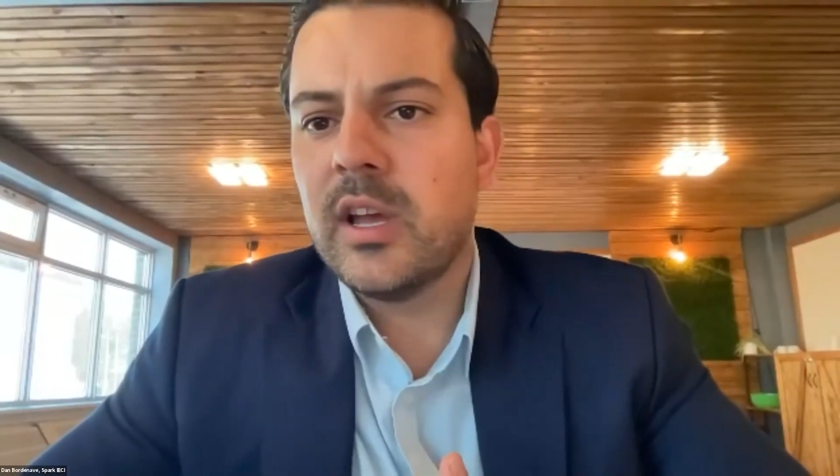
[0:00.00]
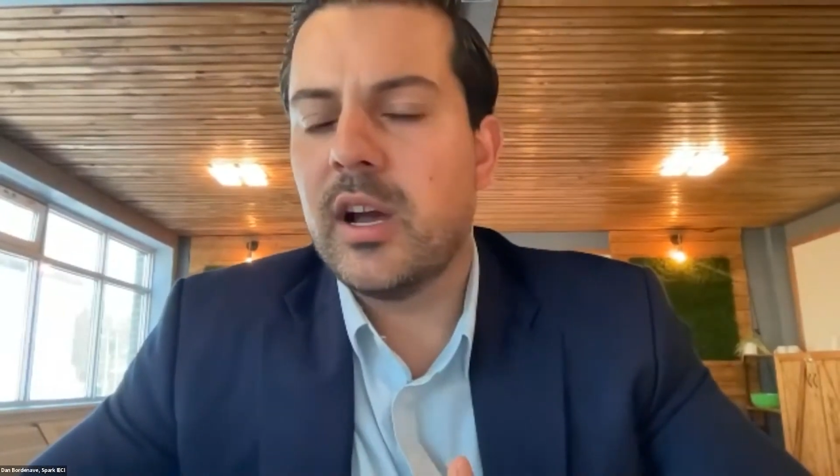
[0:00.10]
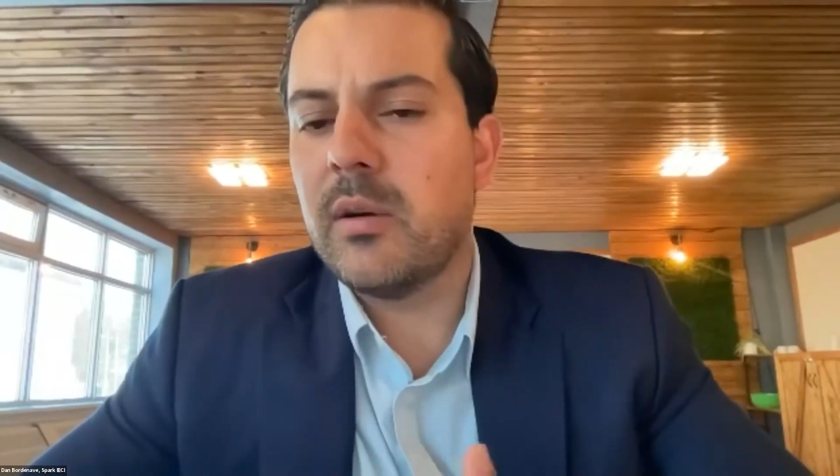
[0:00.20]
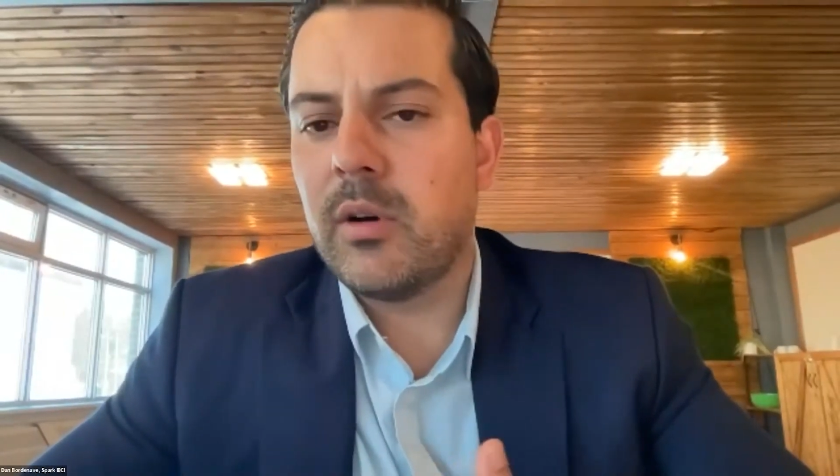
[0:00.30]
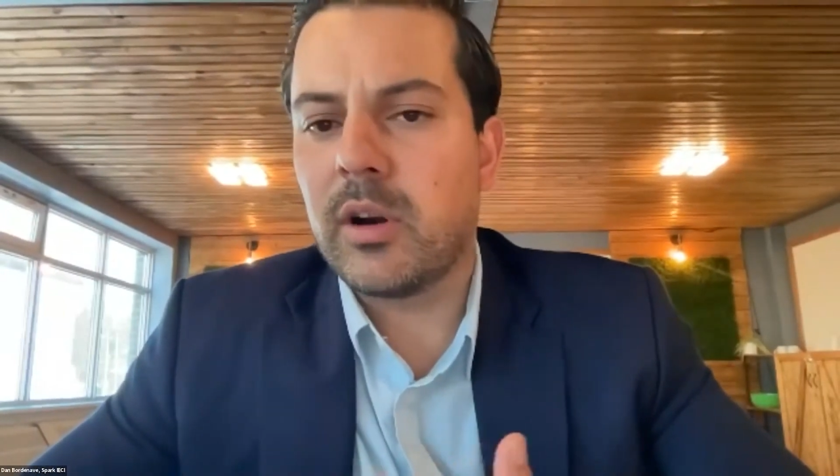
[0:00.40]

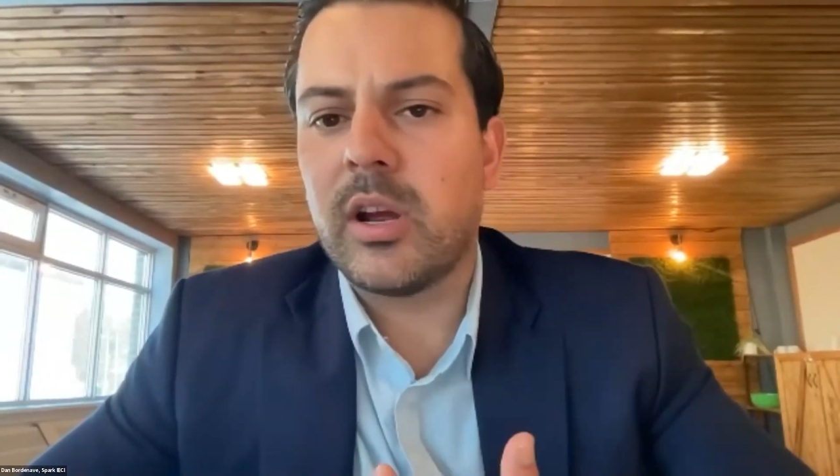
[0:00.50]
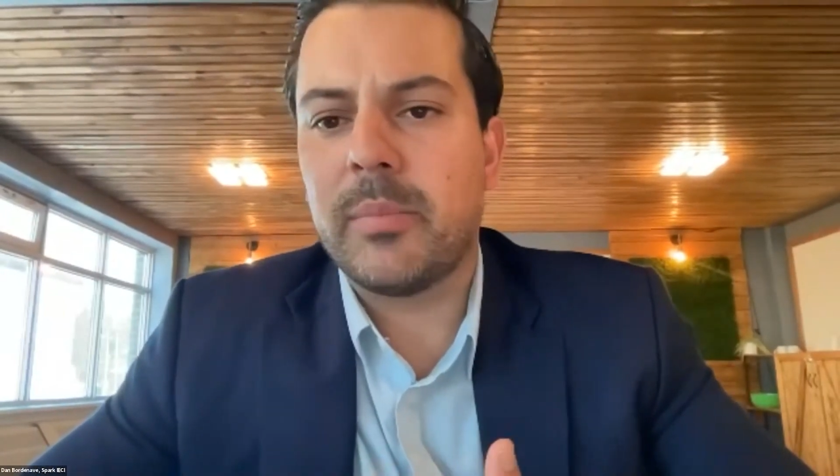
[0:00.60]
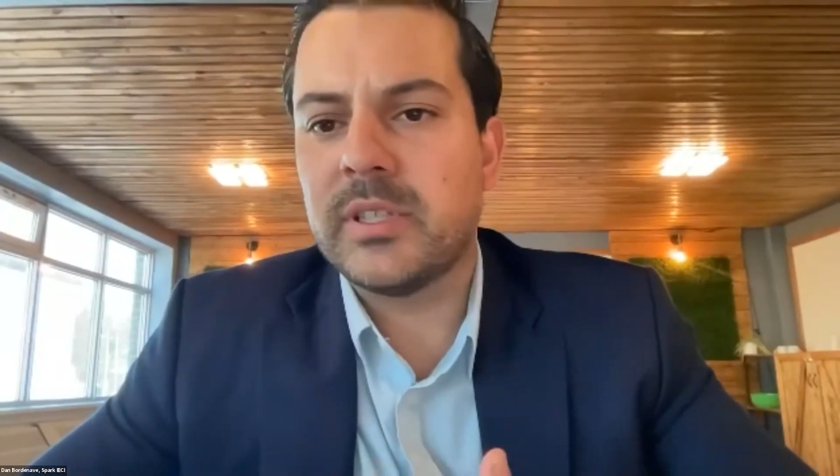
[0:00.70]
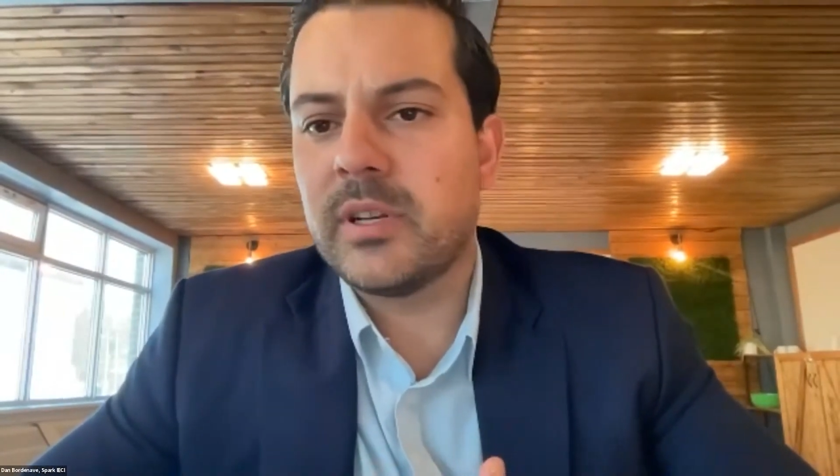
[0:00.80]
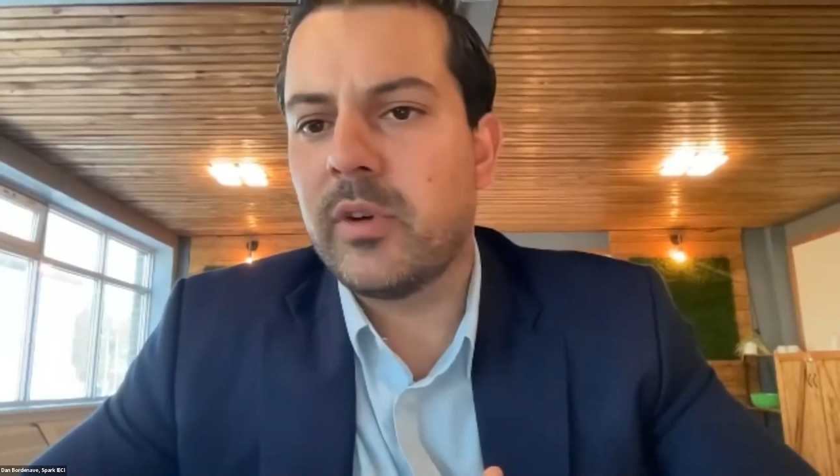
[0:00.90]
our
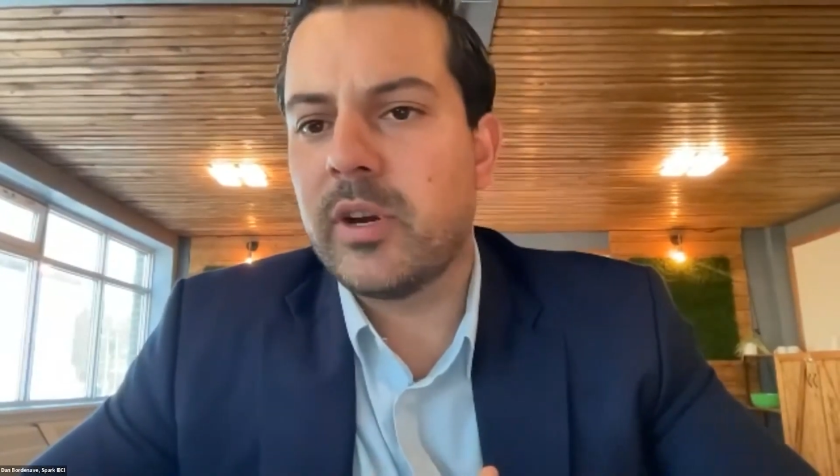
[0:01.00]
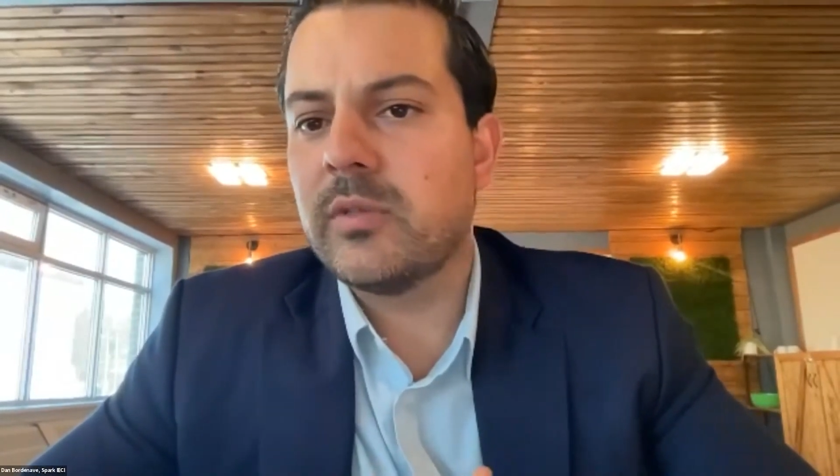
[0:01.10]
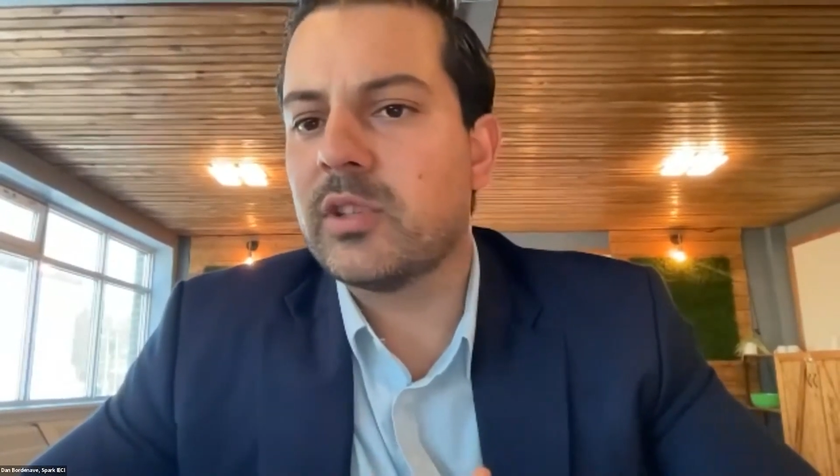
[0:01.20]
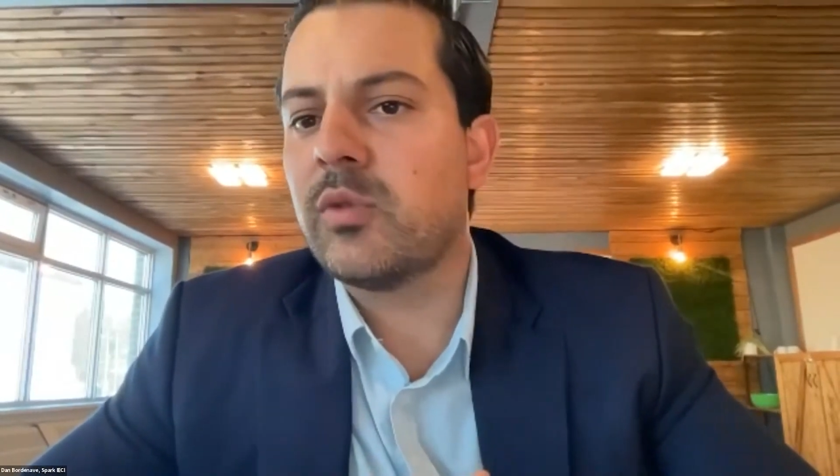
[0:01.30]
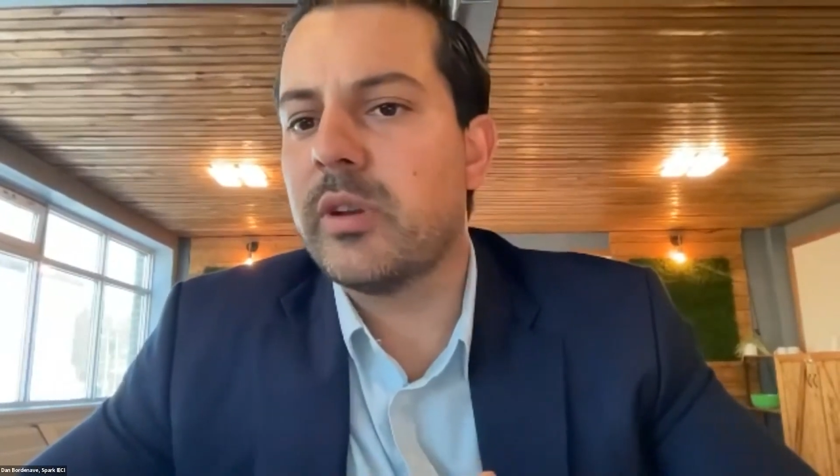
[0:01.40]
companies have raised
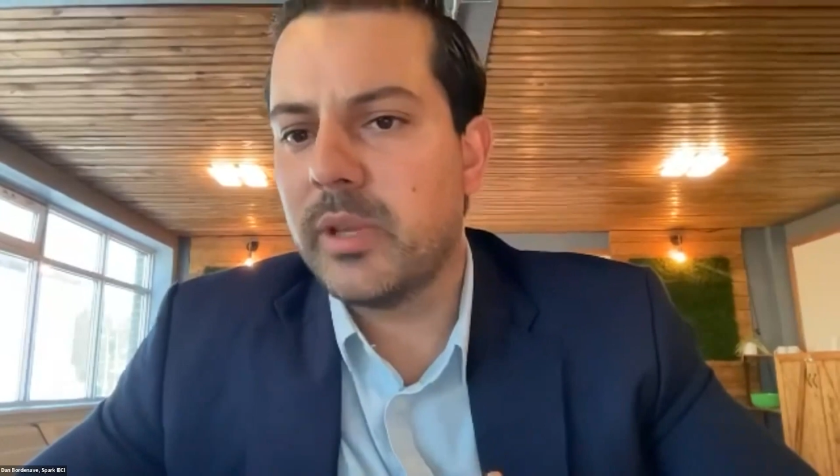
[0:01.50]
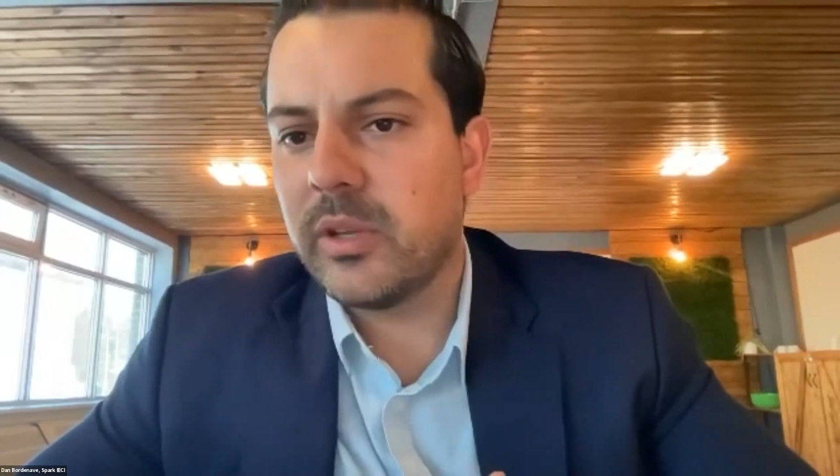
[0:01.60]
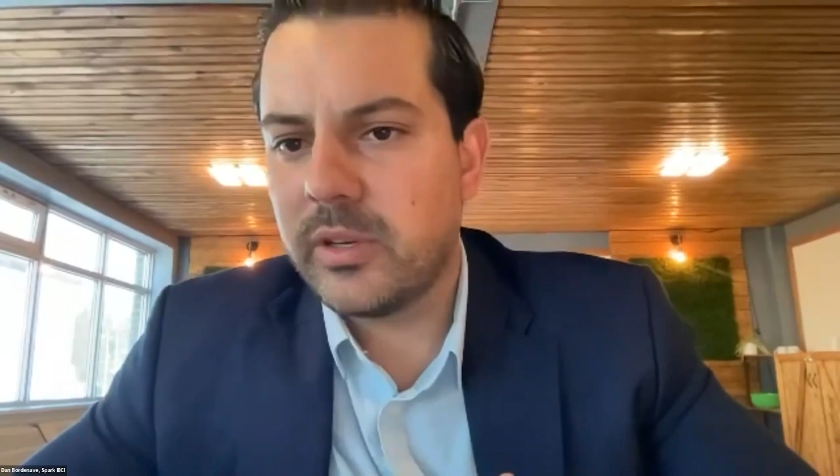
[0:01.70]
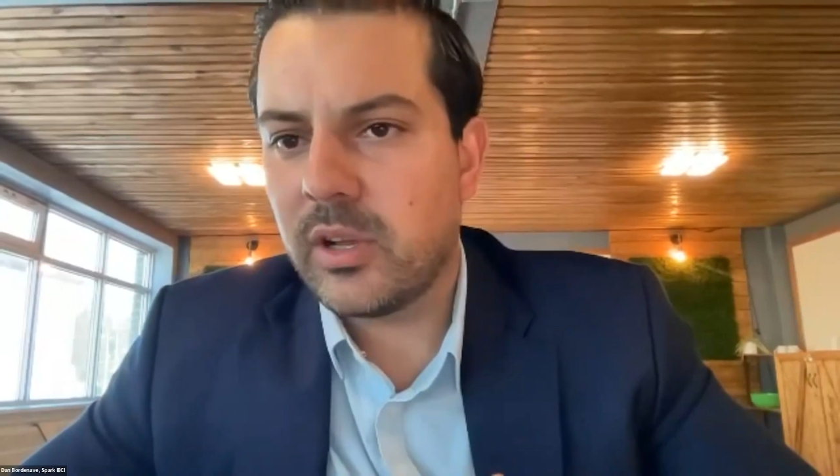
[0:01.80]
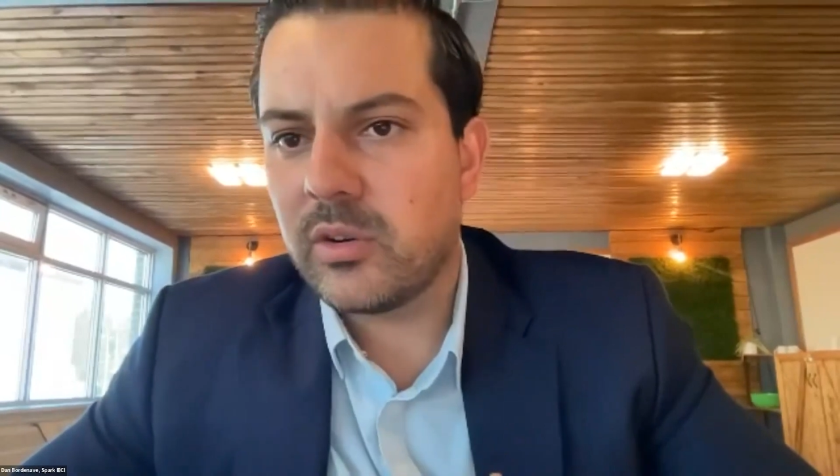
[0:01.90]
over $20 million